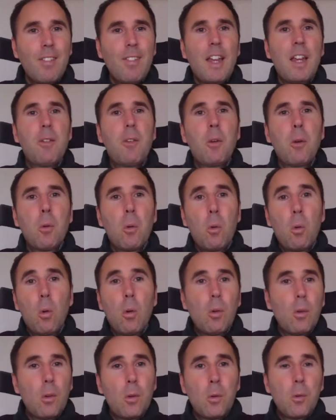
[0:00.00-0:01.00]
they do
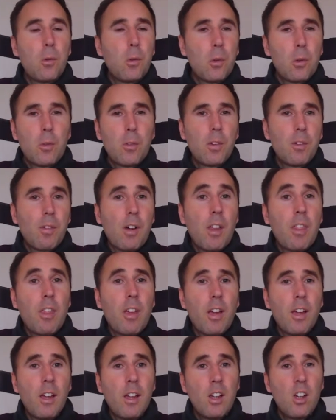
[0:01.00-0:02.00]
all sorts of
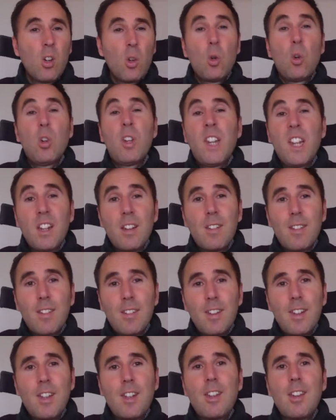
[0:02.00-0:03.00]
other
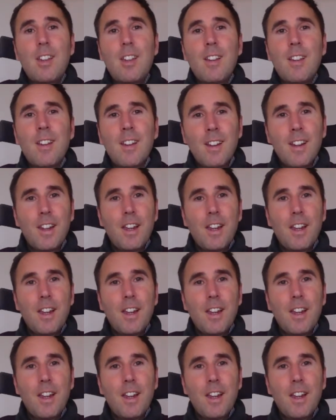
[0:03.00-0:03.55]
audiences and